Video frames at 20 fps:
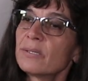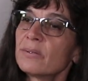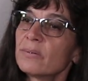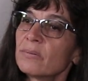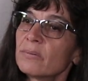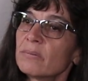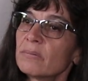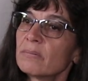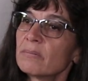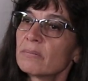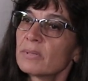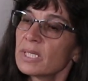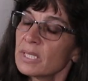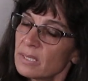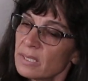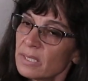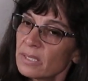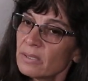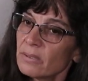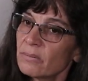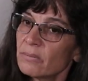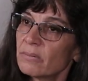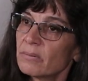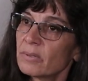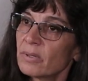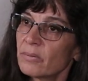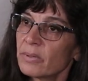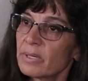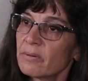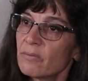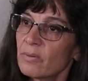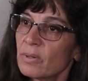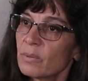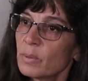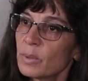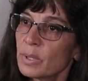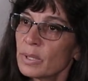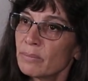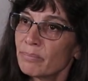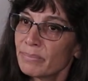to continue going
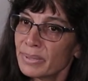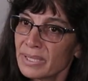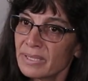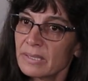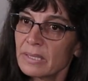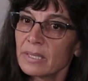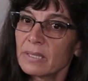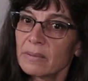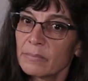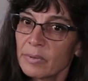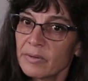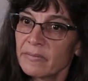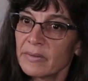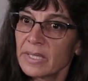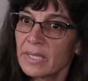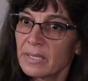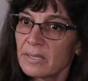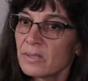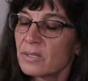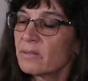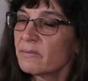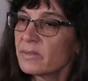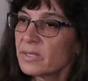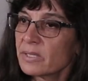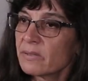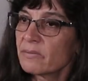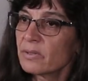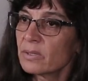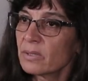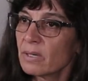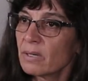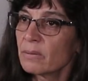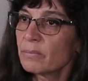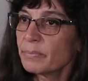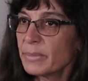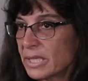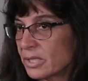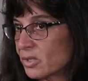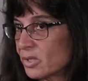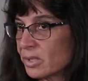forward and building and providing service for our
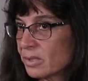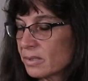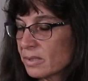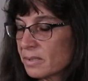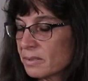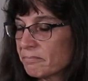patients.